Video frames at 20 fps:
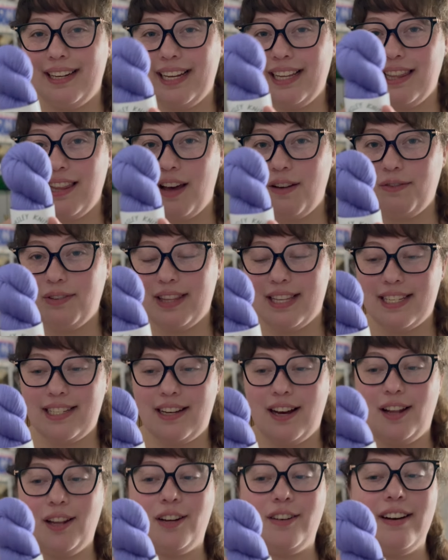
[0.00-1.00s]
in love with this
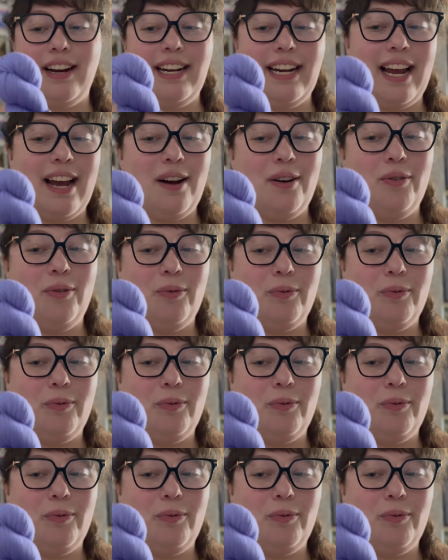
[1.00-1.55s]
color right now,